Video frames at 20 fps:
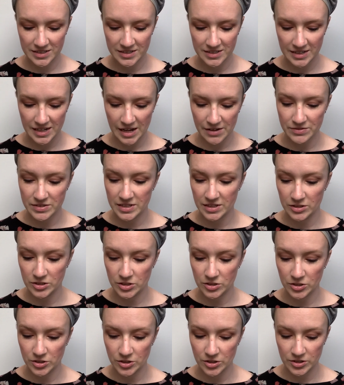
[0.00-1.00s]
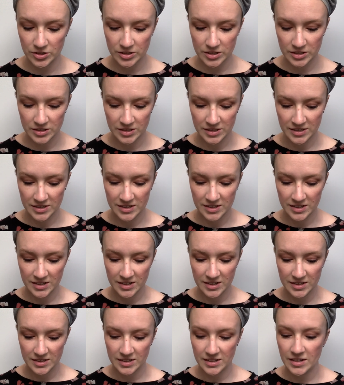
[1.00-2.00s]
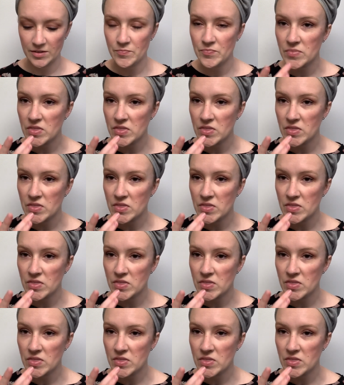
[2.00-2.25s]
have since learned that